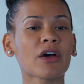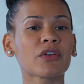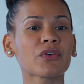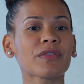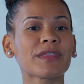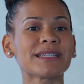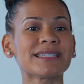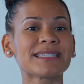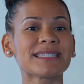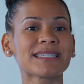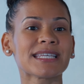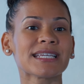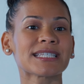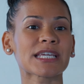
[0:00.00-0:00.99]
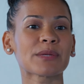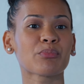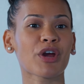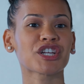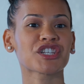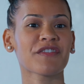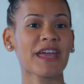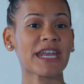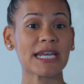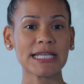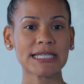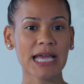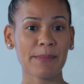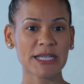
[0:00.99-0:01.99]
under the distinct impression that
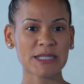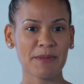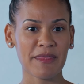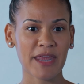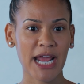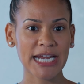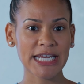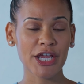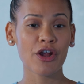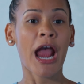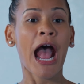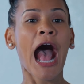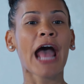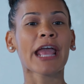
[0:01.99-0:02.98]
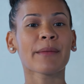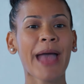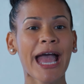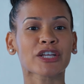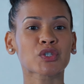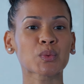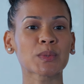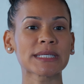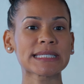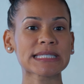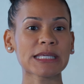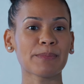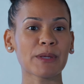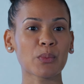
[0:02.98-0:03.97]
any time I spend the night here, I am actually
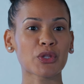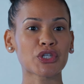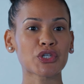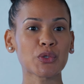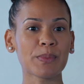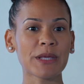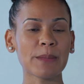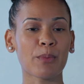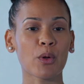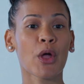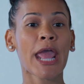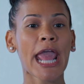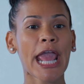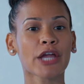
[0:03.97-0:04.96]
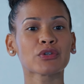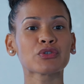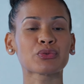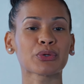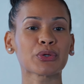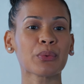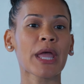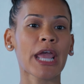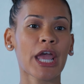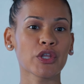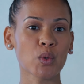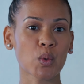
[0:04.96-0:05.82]
sleeping with two people Andrew and